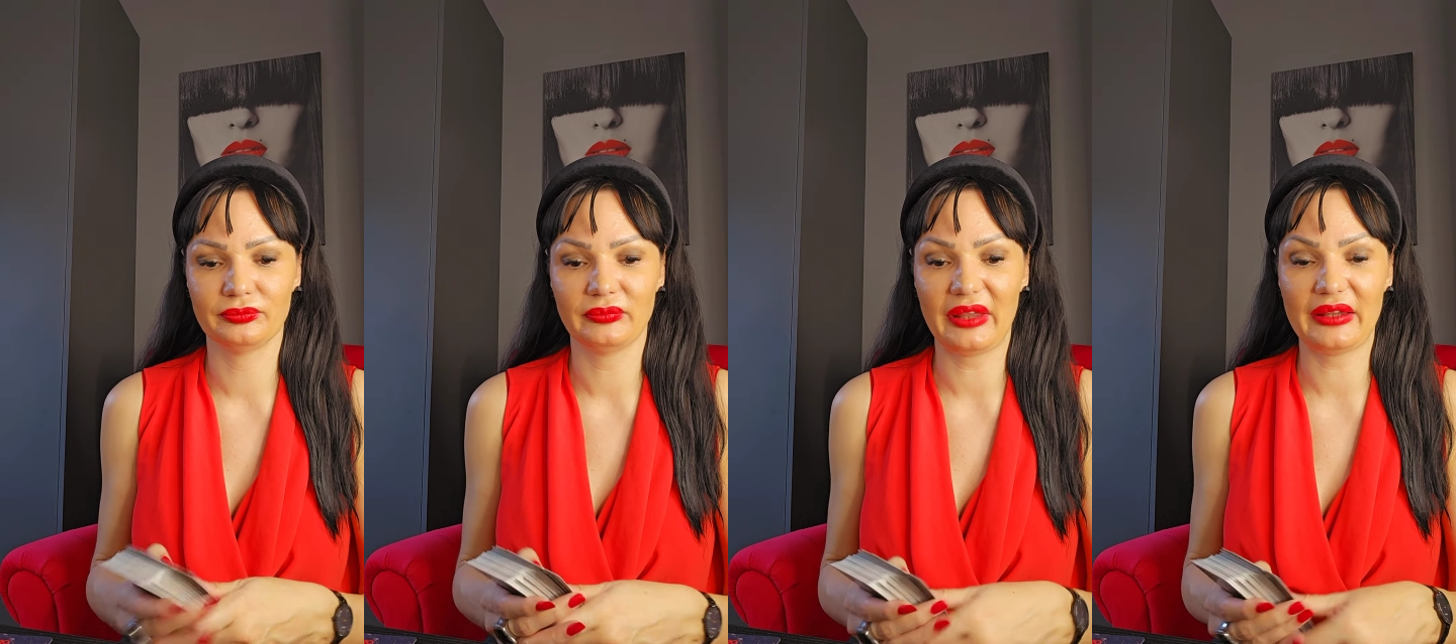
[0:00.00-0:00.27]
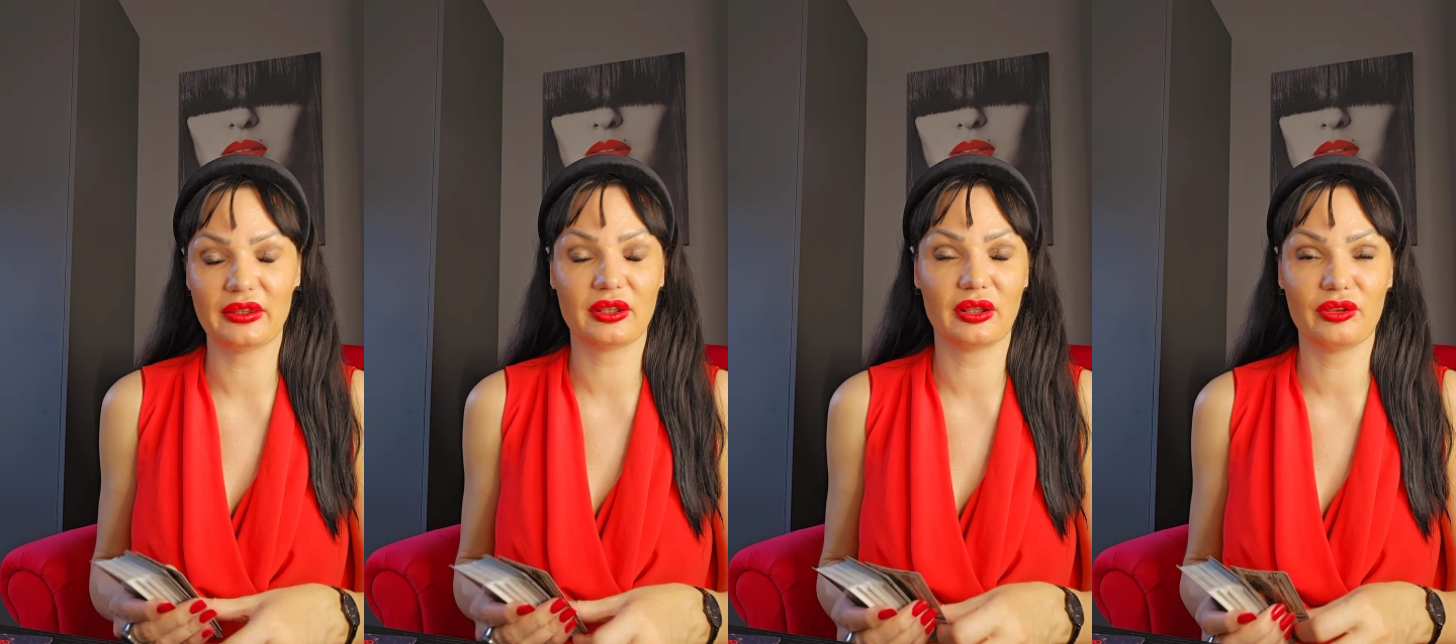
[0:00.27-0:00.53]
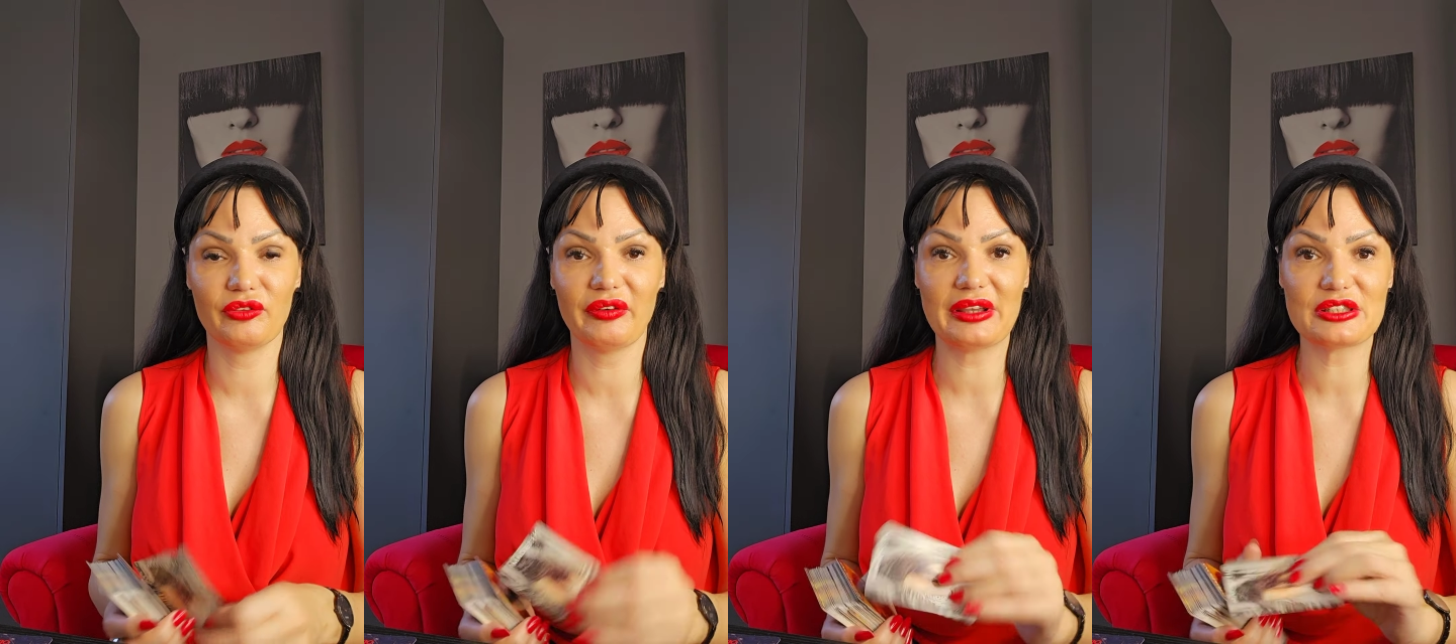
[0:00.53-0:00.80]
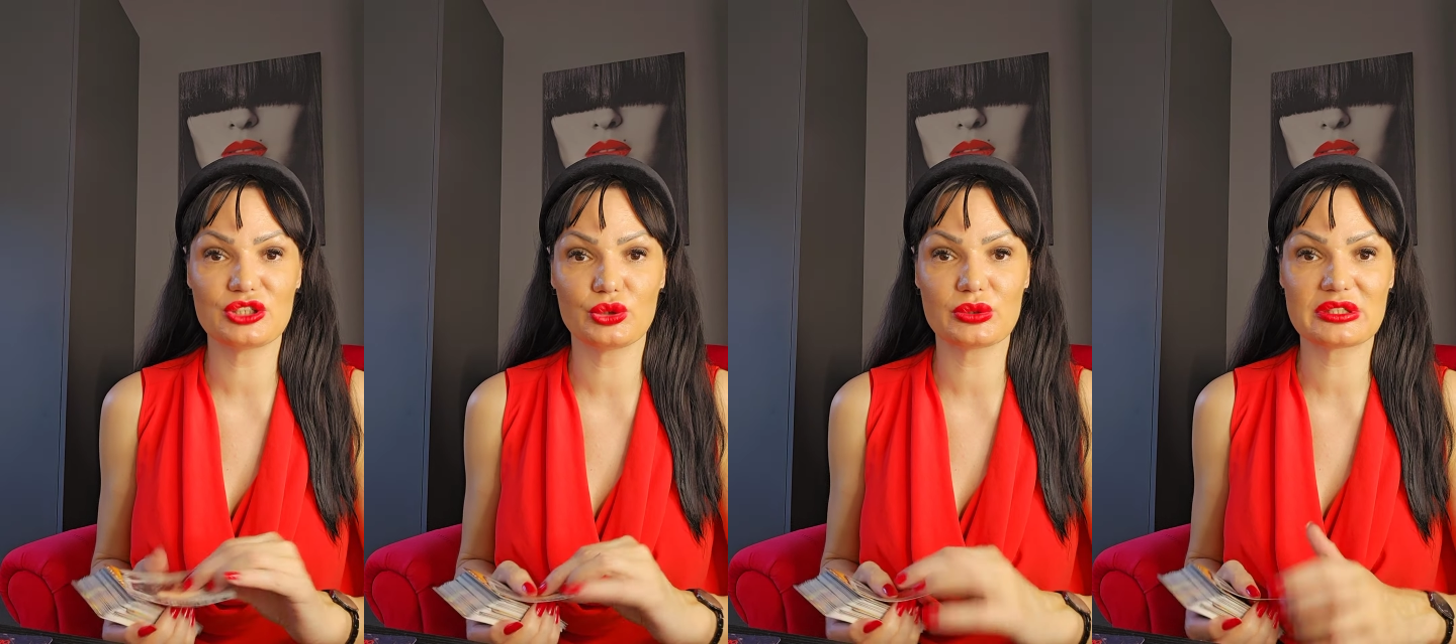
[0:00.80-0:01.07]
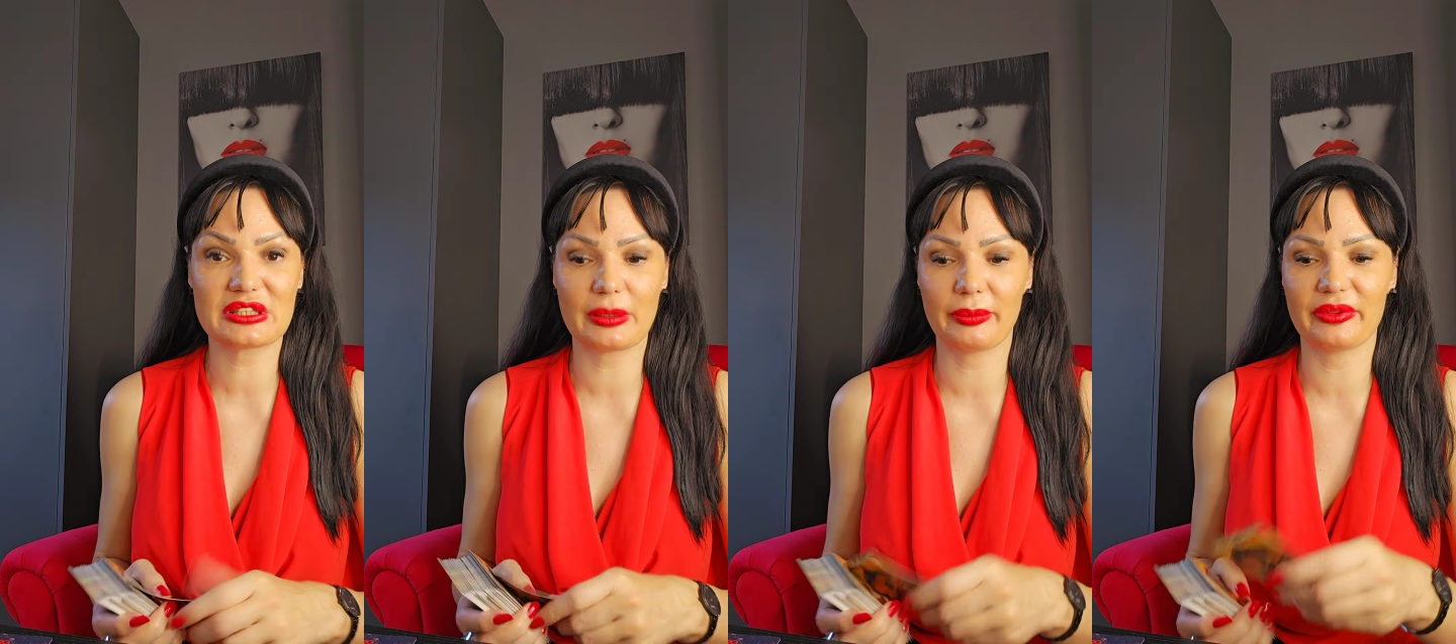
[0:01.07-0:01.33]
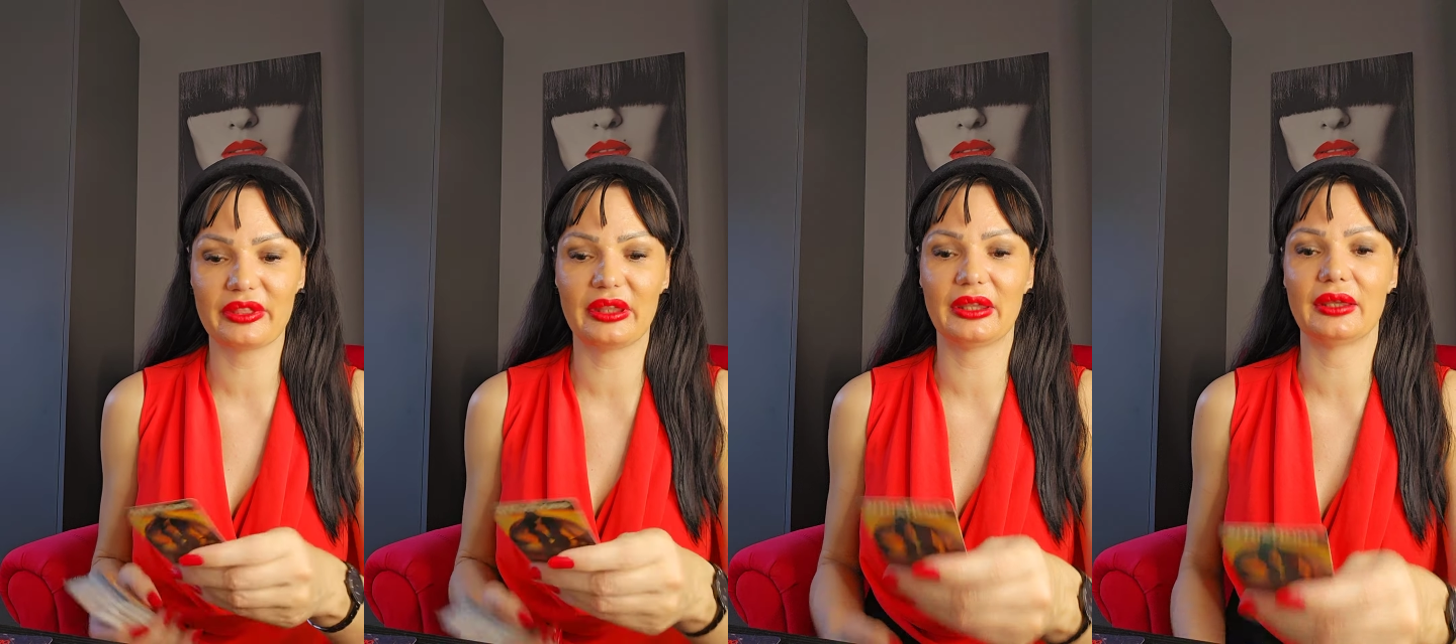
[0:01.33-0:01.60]
and confess you
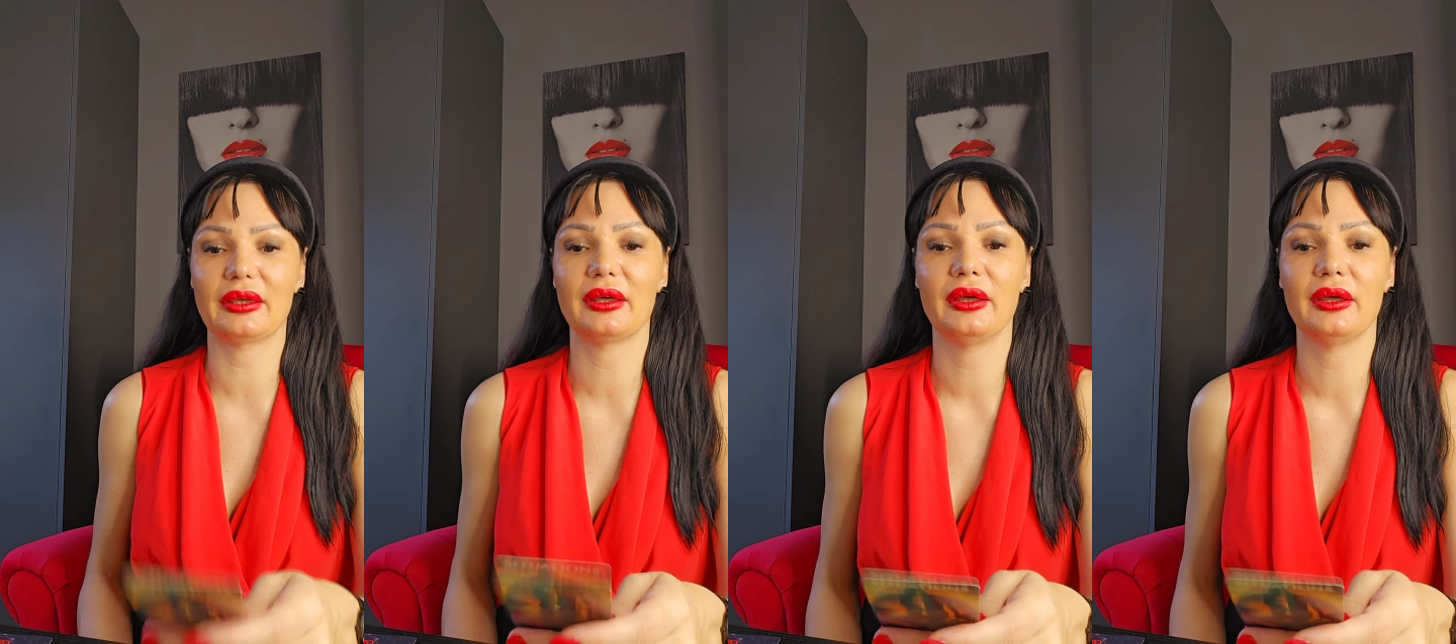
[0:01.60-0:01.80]
something